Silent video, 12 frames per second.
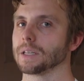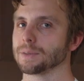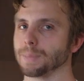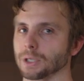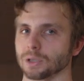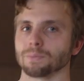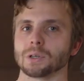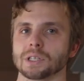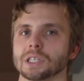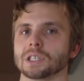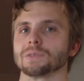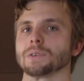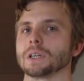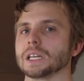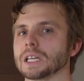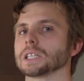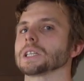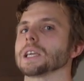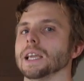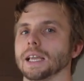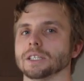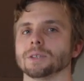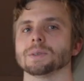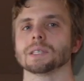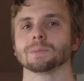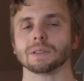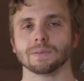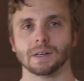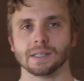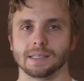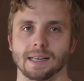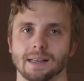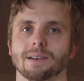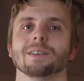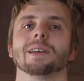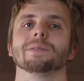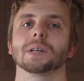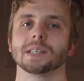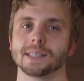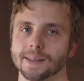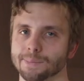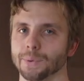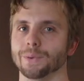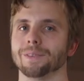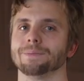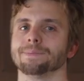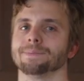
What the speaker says: a special procedure for each key. It should be something very standard and very simple.